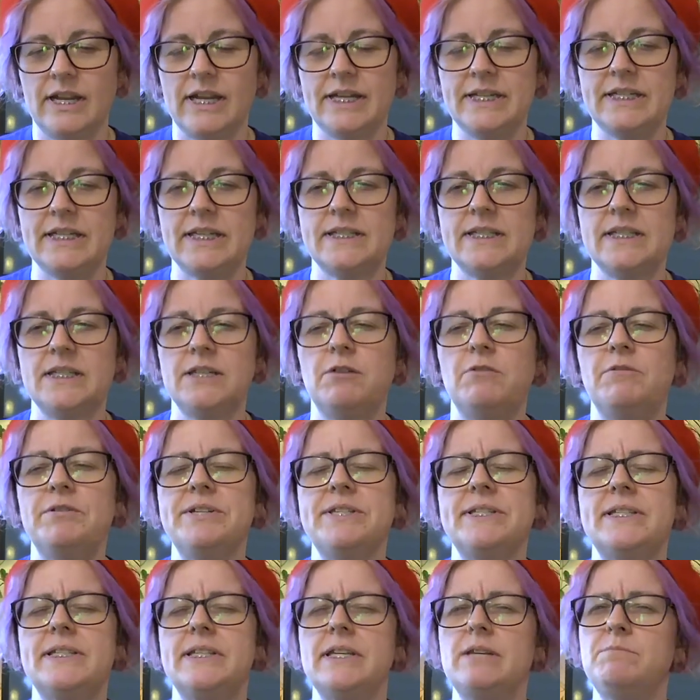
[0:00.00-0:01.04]
it doesn't
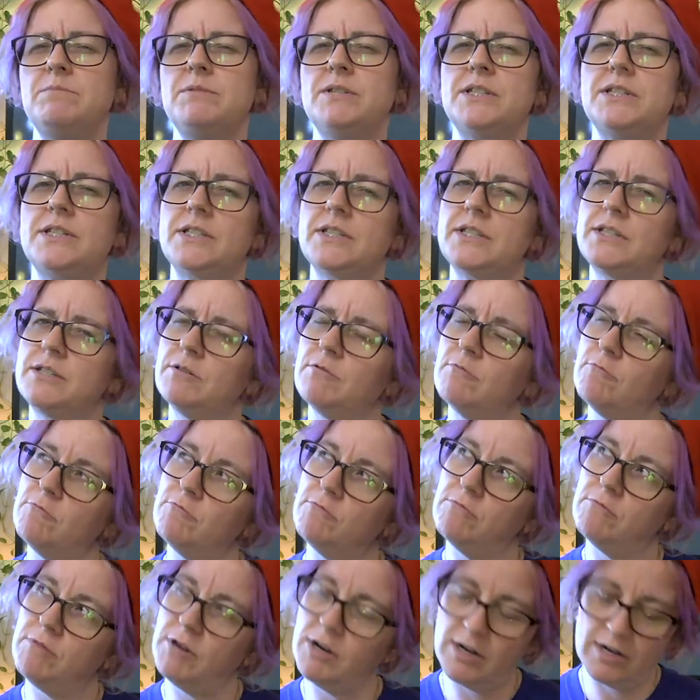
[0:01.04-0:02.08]
always seem to
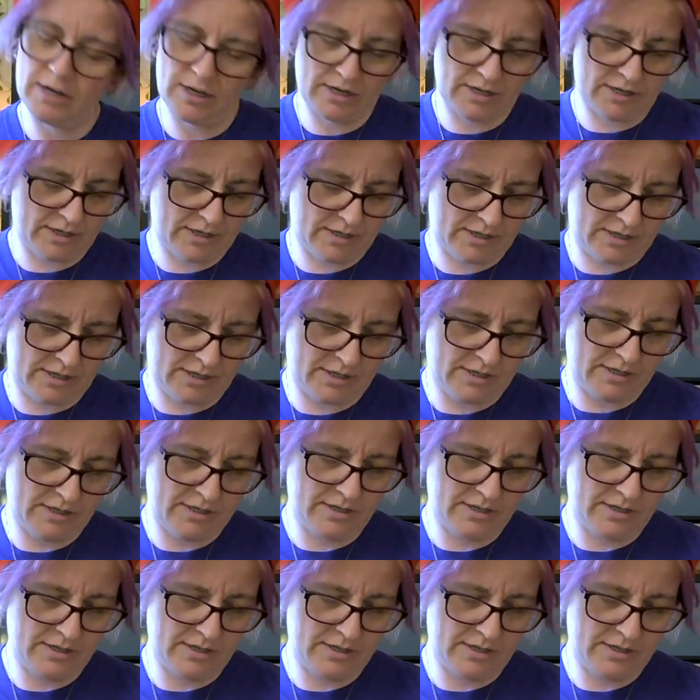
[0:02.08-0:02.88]
work.